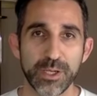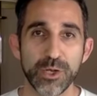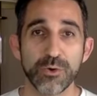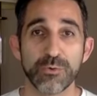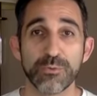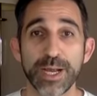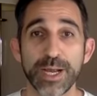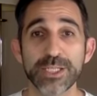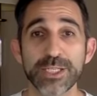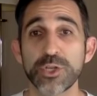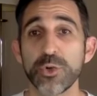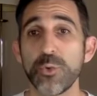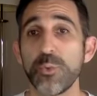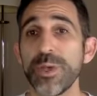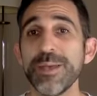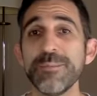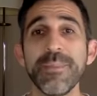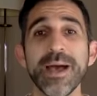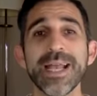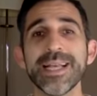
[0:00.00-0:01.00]
Right? So
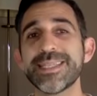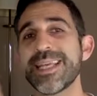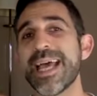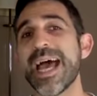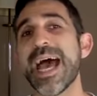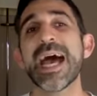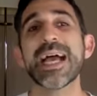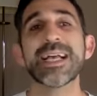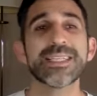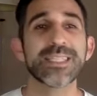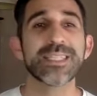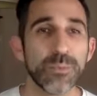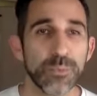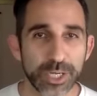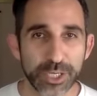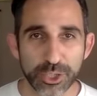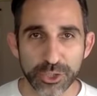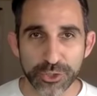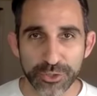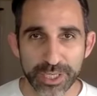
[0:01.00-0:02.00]
we might tag someone
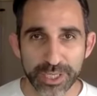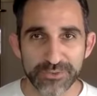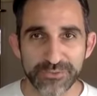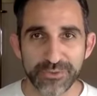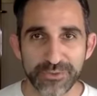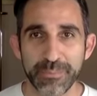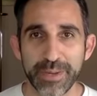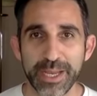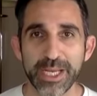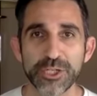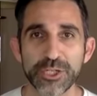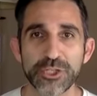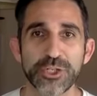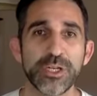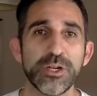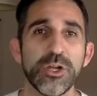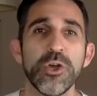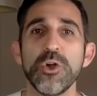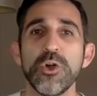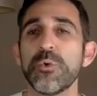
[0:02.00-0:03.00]
in a
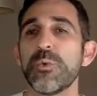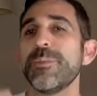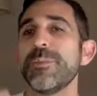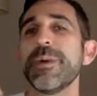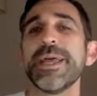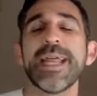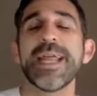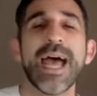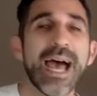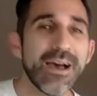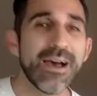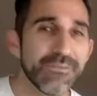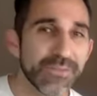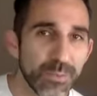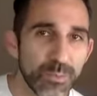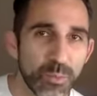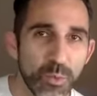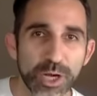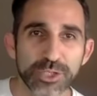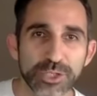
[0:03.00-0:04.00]
transformation, we might have
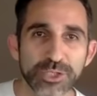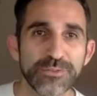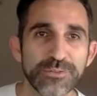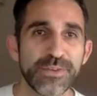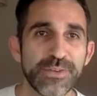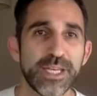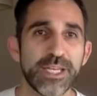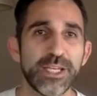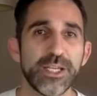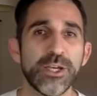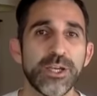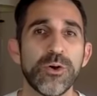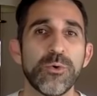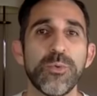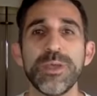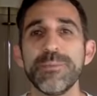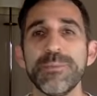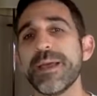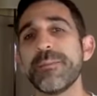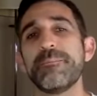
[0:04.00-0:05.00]
them watch a video,
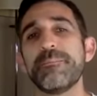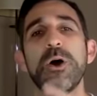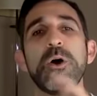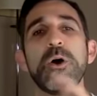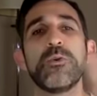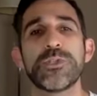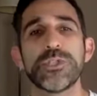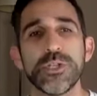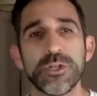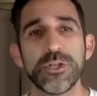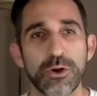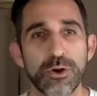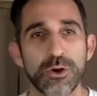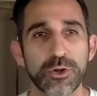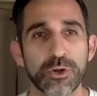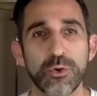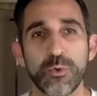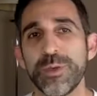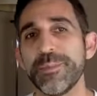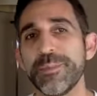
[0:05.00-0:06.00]
we might post an
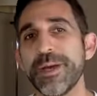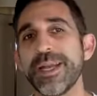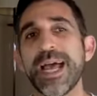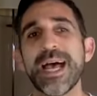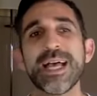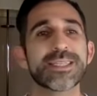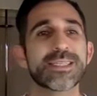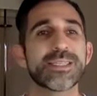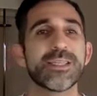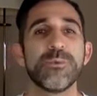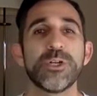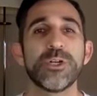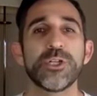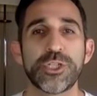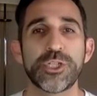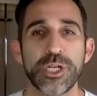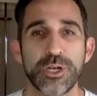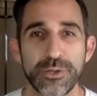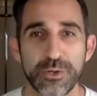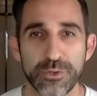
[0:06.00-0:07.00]
article, we might ask someone to
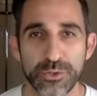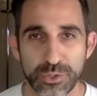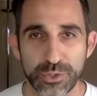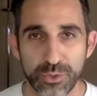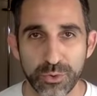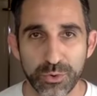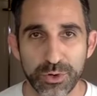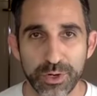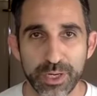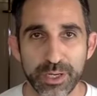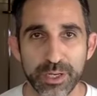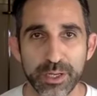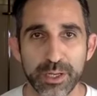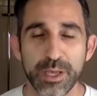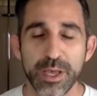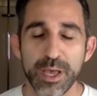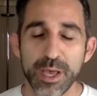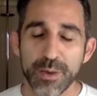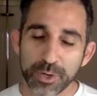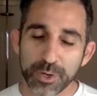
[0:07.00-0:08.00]
share their story.
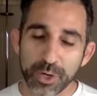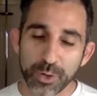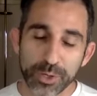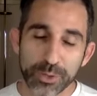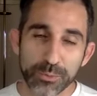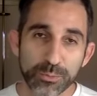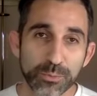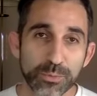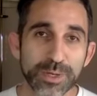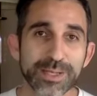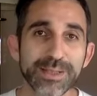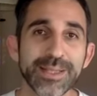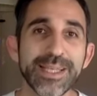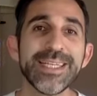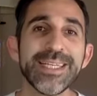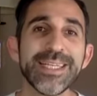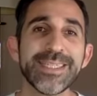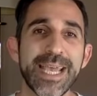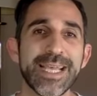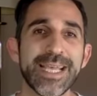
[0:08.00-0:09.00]
But are we really
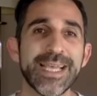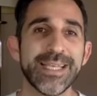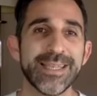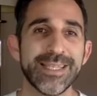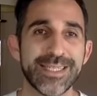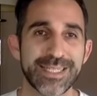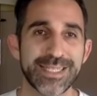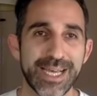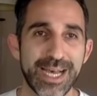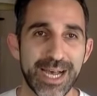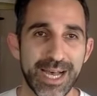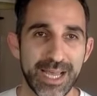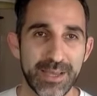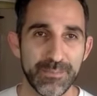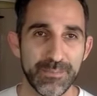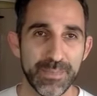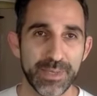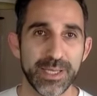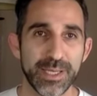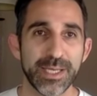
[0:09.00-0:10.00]
taking the time
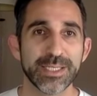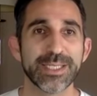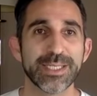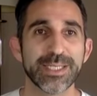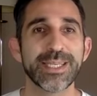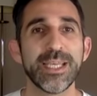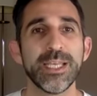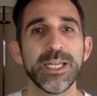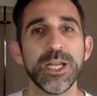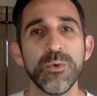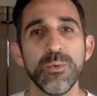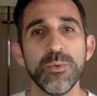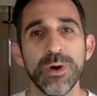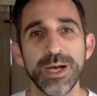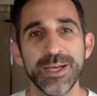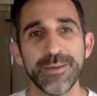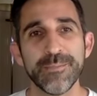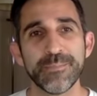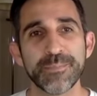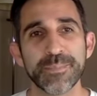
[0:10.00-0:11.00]
to say, you know
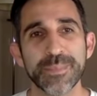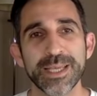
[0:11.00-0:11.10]
what?